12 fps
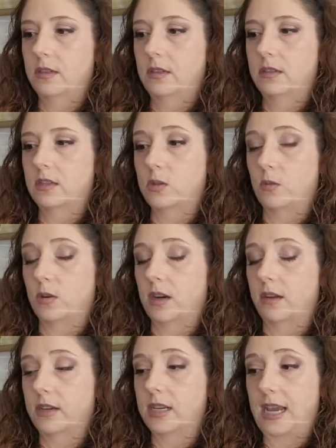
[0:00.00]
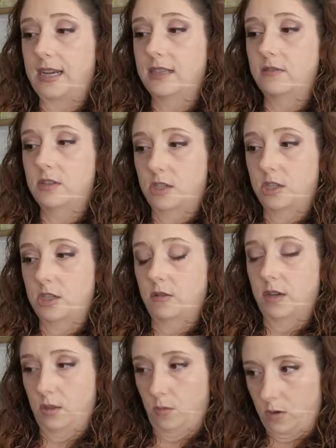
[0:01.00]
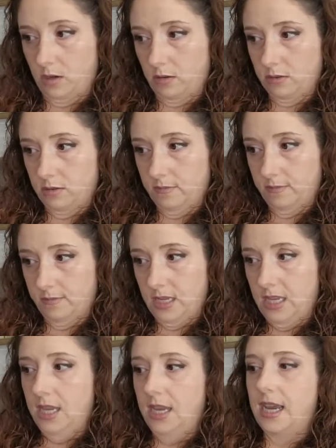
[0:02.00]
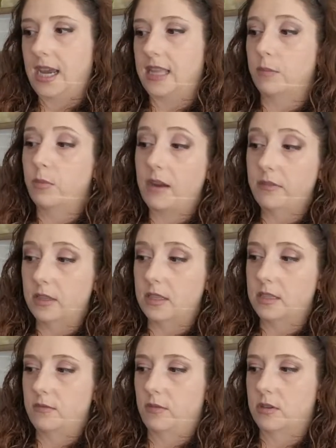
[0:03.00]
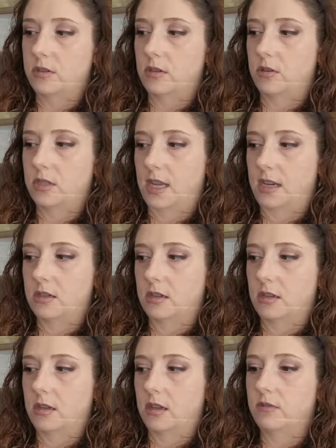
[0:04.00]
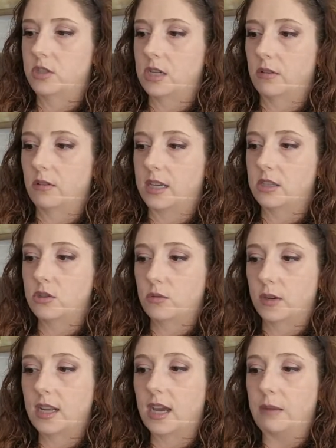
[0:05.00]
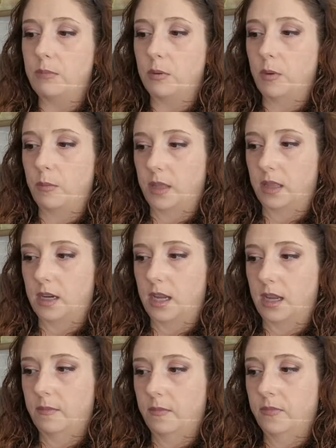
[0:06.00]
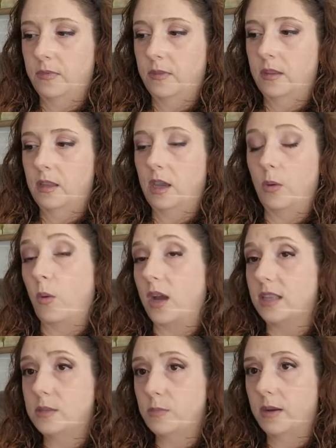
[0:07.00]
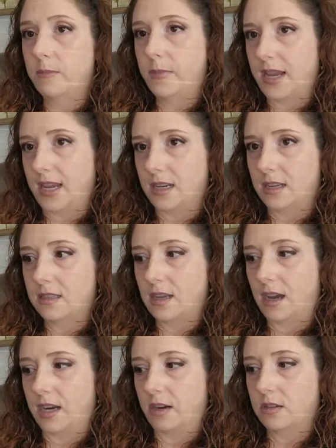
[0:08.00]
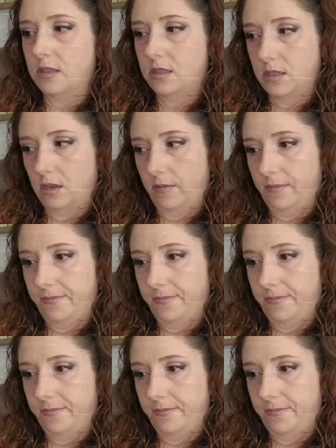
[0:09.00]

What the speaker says: disorder of connective tissue in the world. And the prevalence for association of generalized joint hypermobility and widespread pain is higher still.